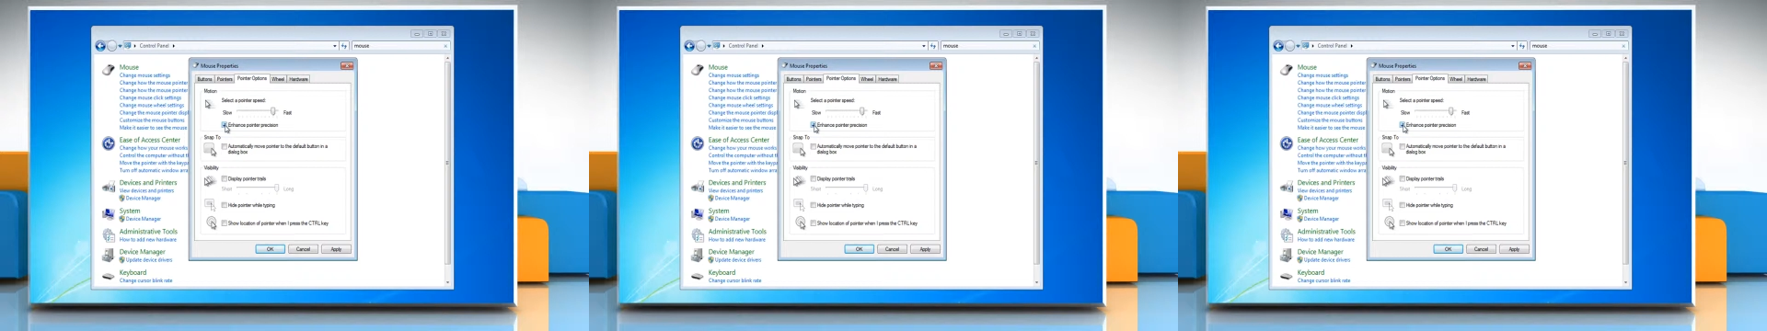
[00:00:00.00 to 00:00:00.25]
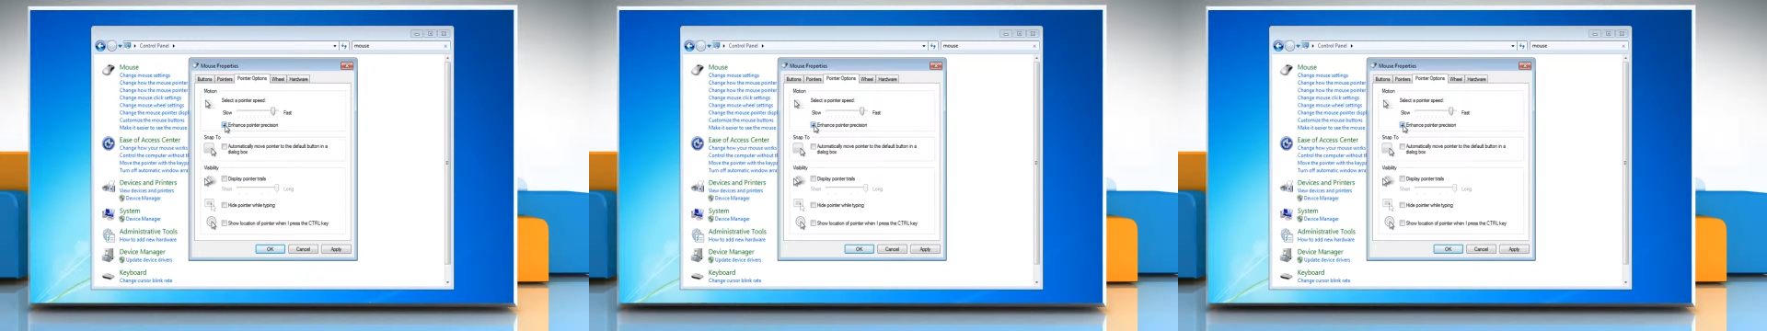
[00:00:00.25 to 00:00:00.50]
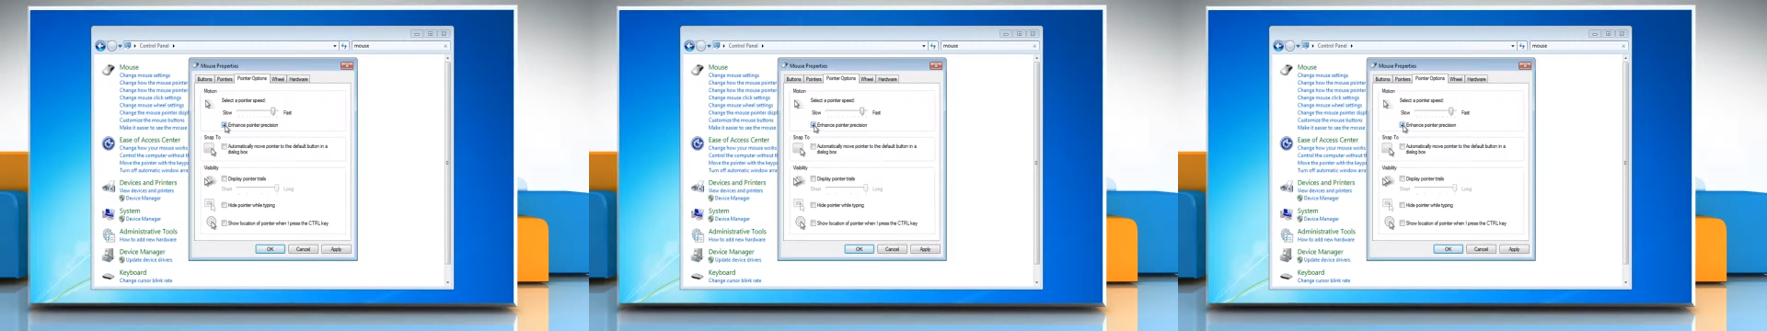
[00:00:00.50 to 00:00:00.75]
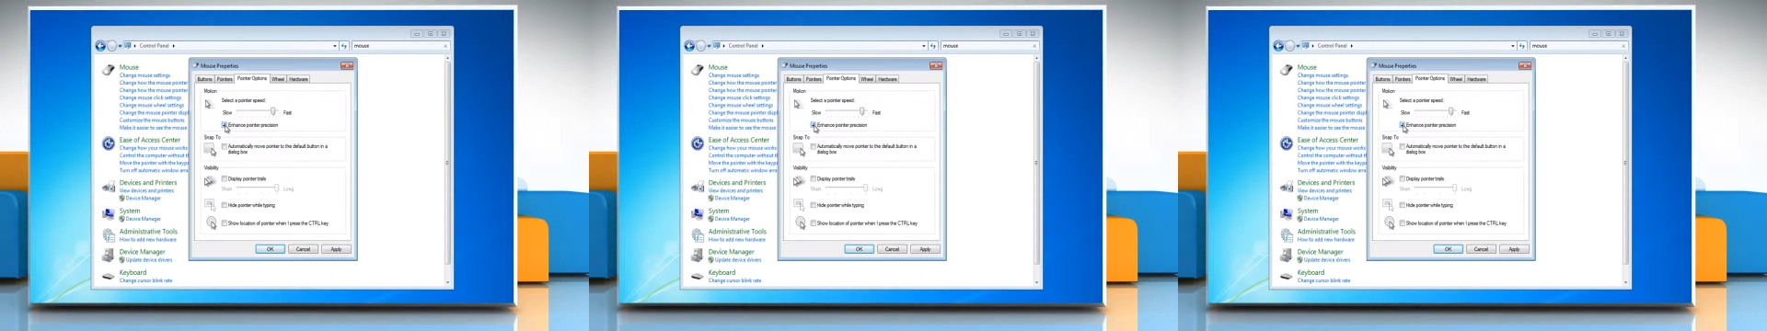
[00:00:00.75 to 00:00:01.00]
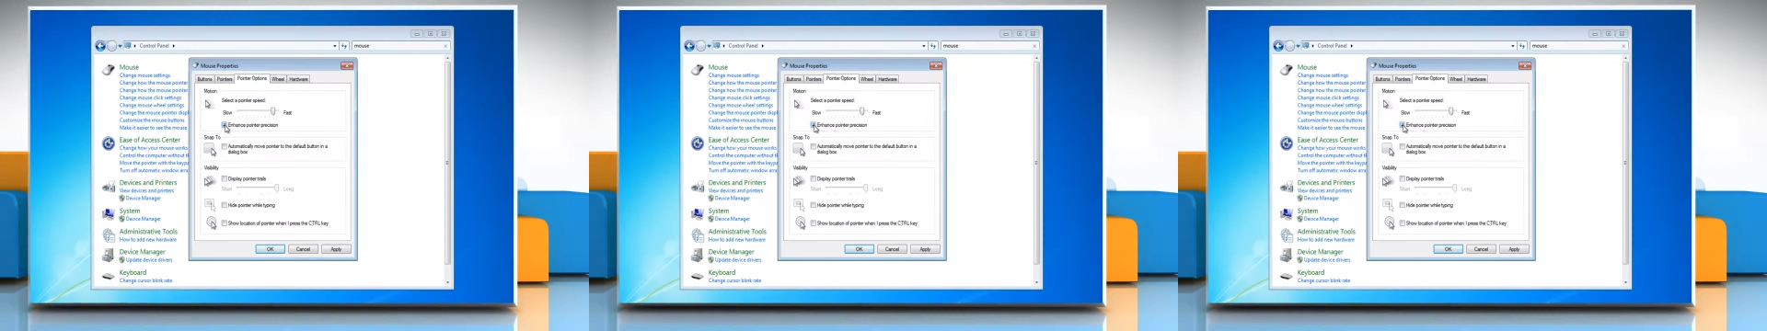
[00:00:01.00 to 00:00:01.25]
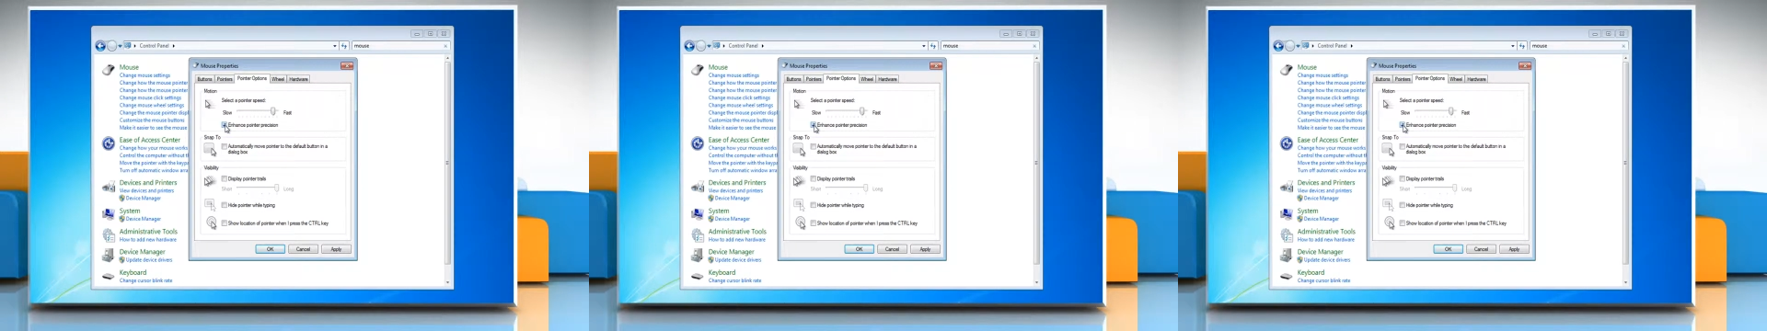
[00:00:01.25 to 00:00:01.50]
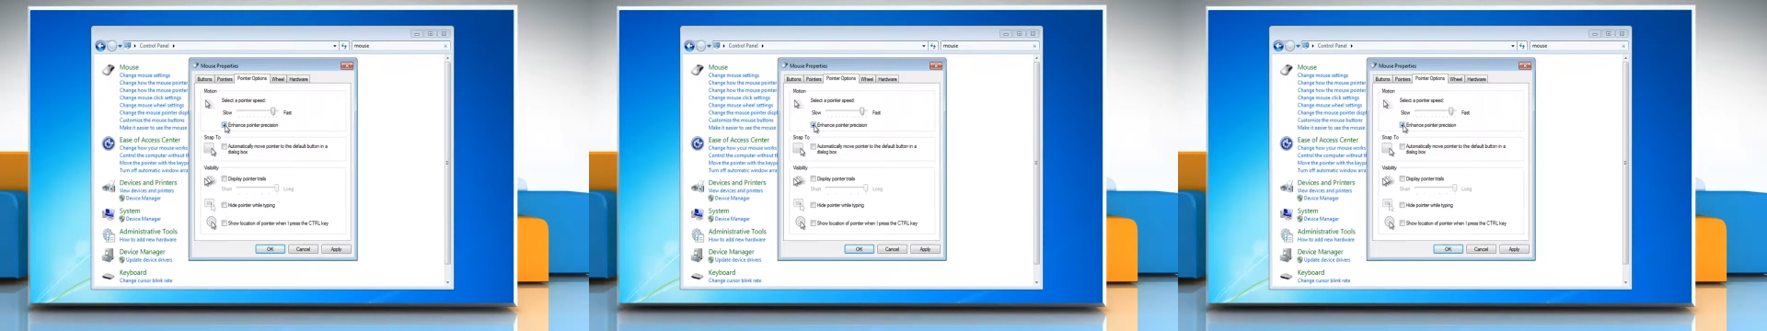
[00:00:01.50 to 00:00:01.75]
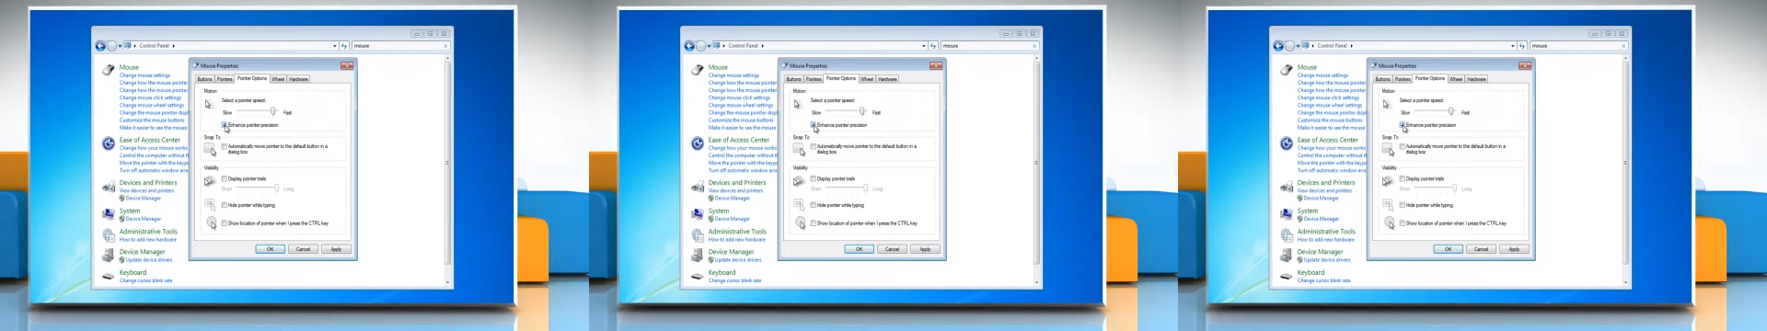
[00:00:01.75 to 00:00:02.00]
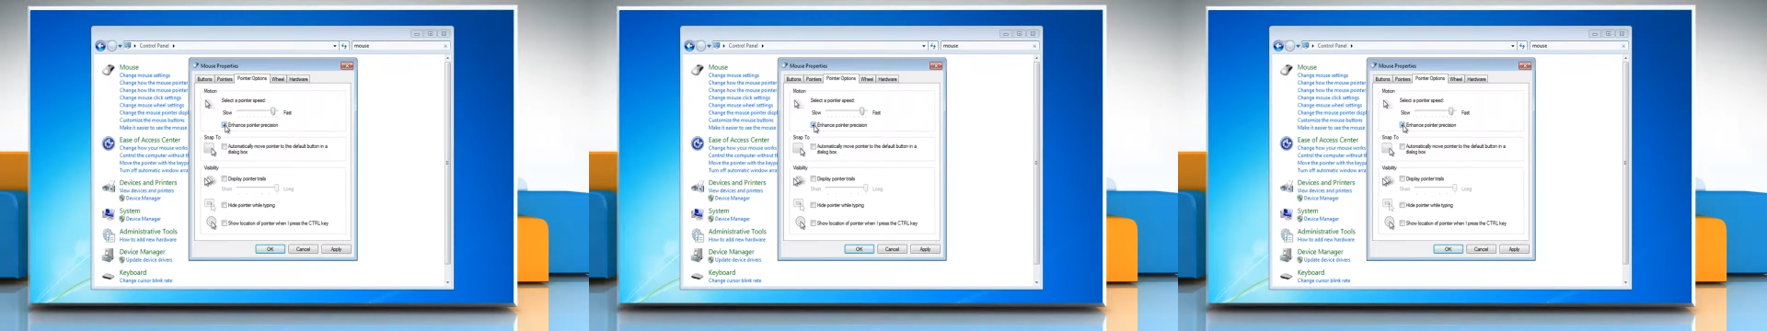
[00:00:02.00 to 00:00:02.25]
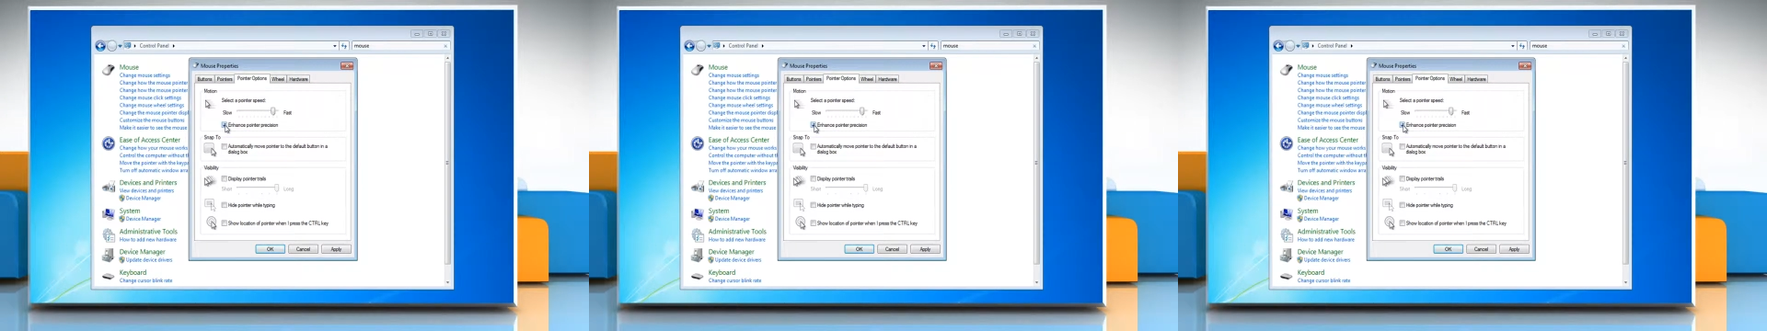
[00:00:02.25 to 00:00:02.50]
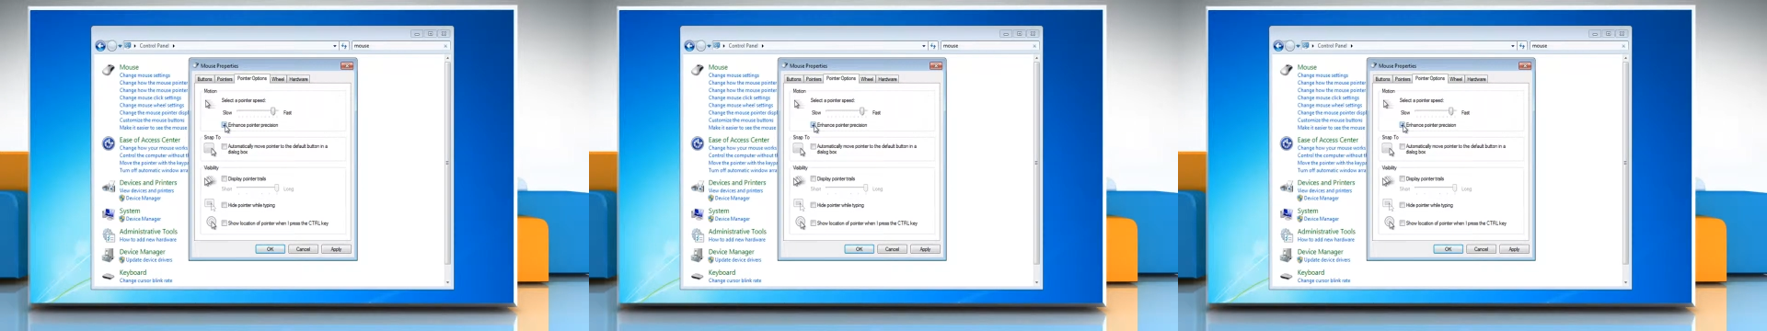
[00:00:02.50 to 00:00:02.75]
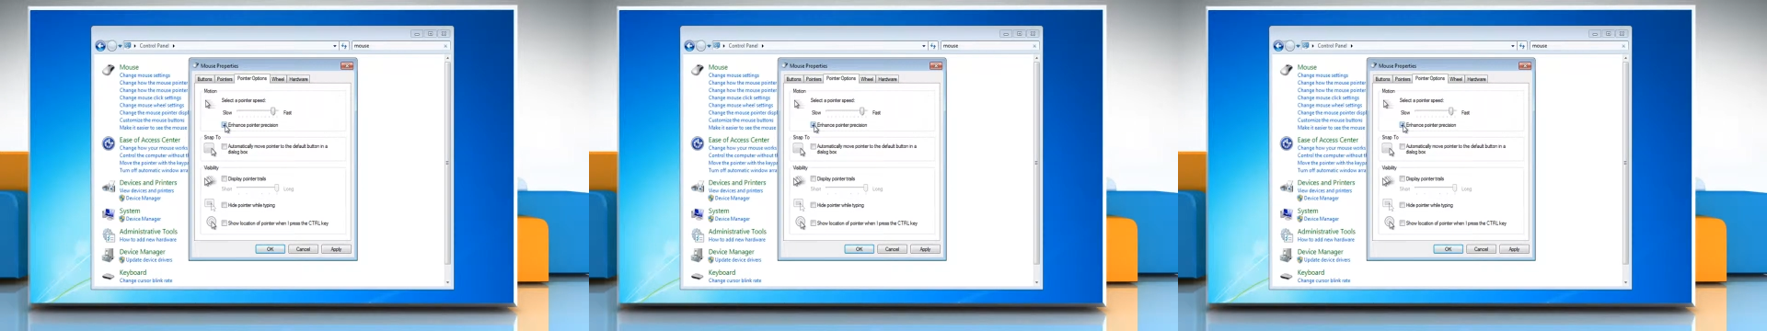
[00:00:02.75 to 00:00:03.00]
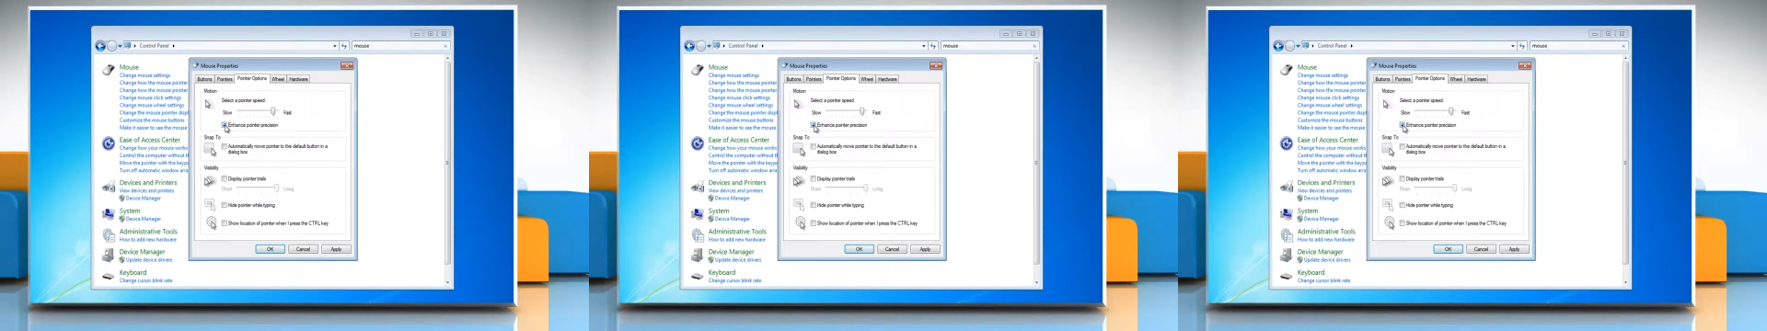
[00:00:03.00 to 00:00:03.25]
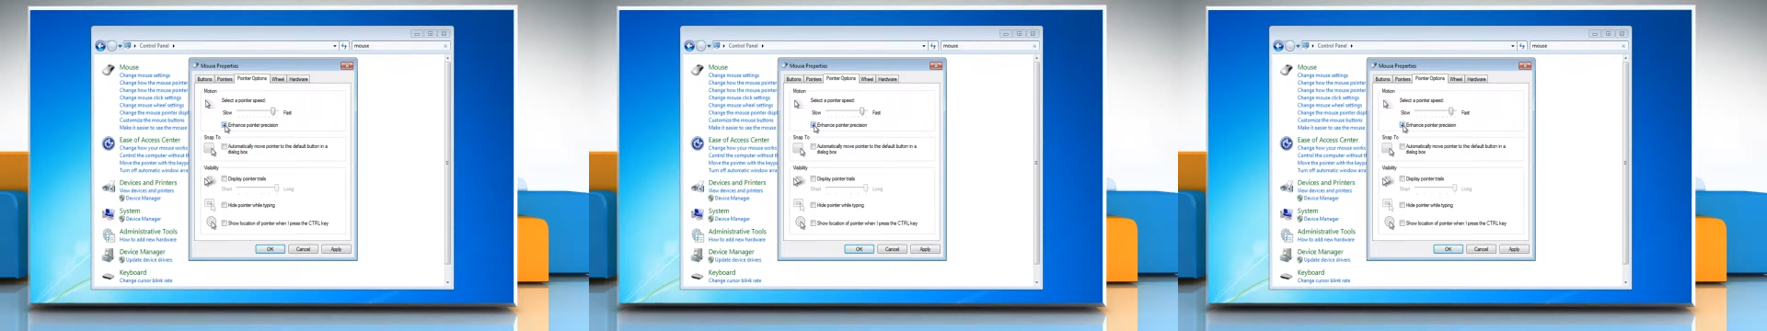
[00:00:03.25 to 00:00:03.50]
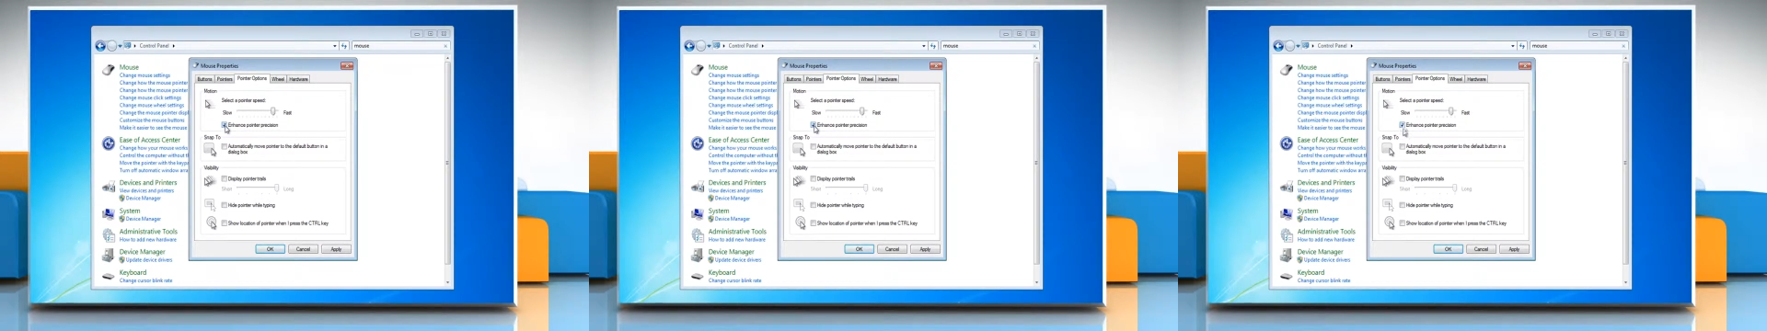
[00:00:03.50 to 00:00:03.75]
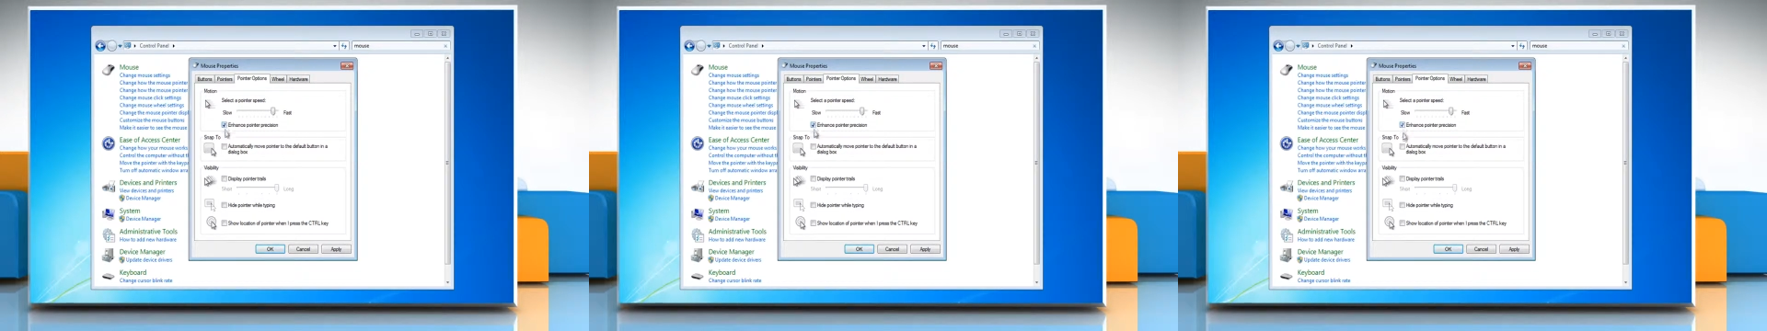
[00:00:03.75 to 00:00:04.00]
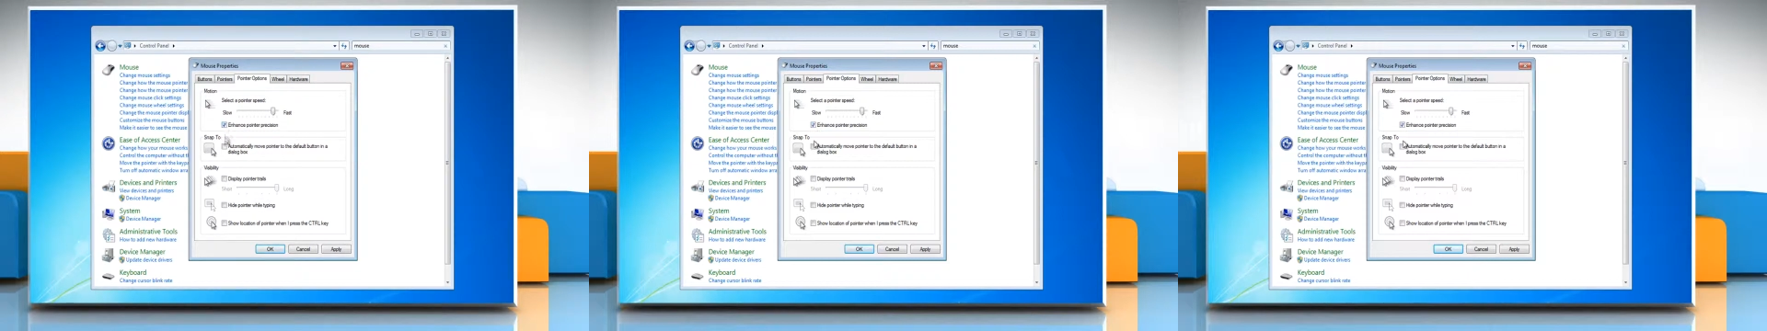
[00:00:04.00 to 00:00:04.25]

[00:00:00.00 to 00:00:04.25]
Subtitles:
[unreadable: no face in view]